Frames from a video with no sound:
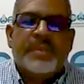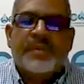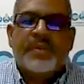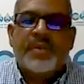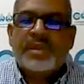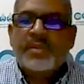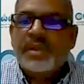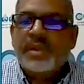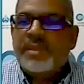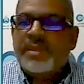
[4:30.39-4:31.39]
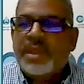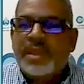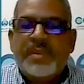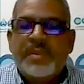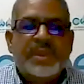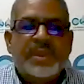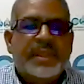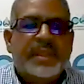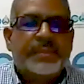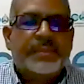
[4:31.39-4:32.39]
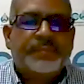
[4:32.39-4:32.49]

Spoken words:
and of course the workers must be protected.